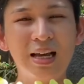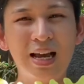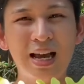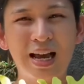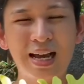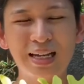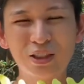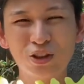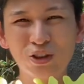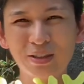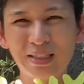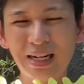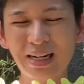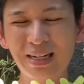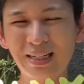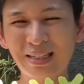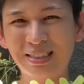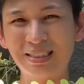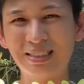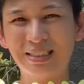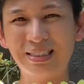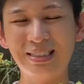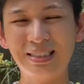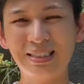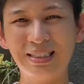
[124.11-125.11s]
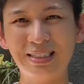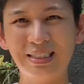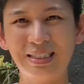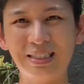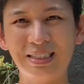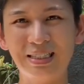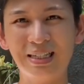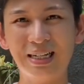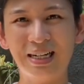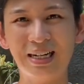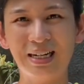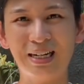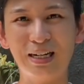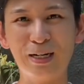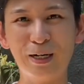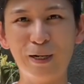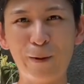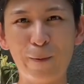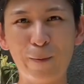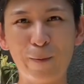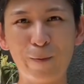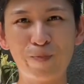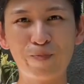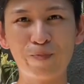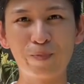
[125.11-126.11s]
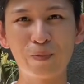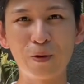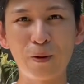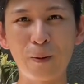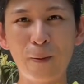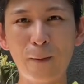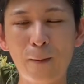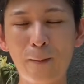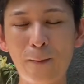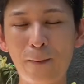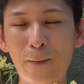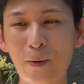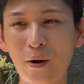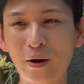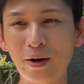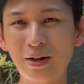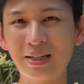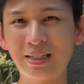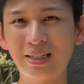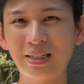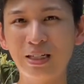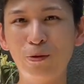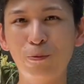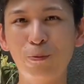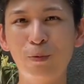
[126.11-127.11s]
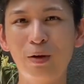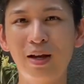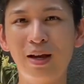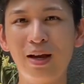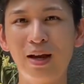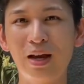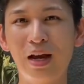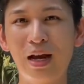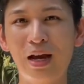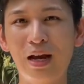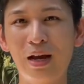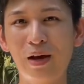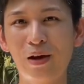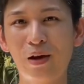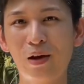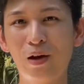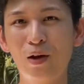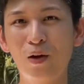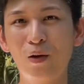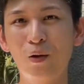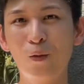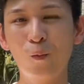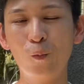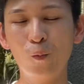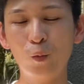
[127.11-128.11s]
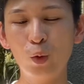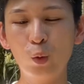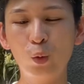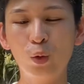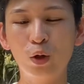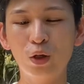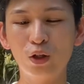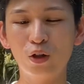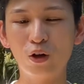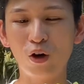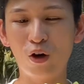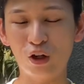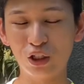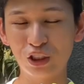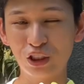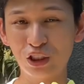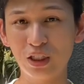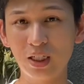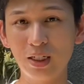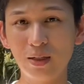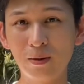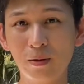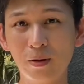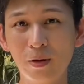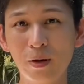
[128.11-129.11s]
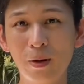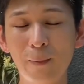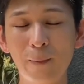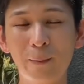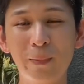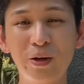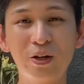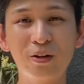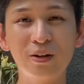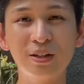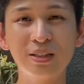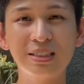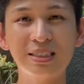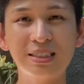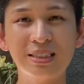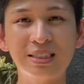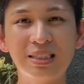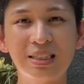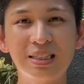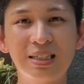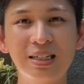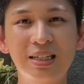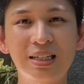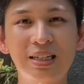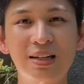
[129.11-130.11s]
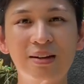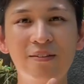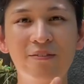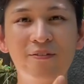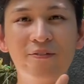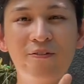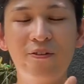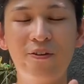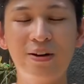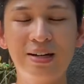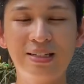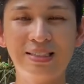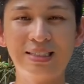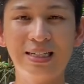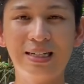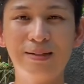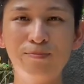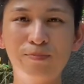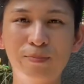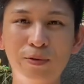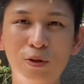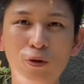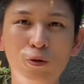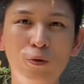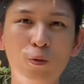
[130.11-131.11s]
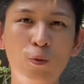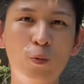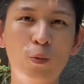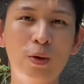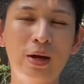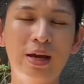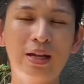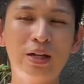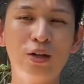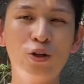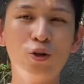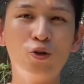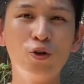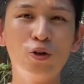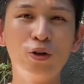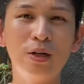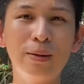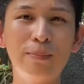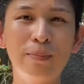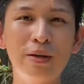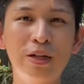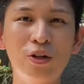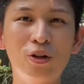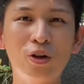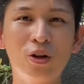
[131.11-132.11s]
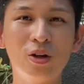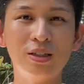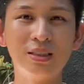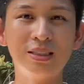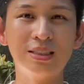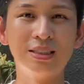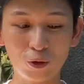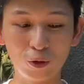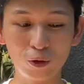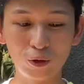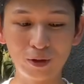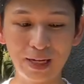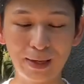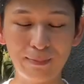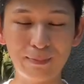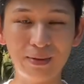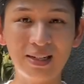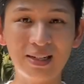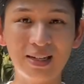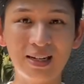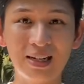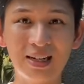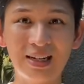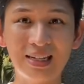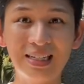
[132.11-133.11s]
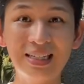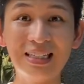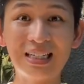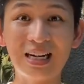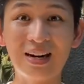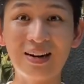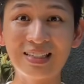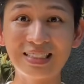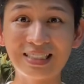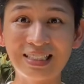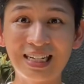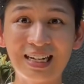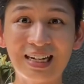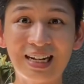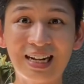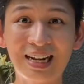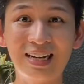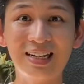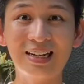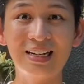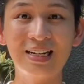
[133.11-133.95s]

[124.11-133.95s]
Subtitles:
And so that is the pointer where we would caution, because for example, when you grow them indoors, grow them in indirect sunlight,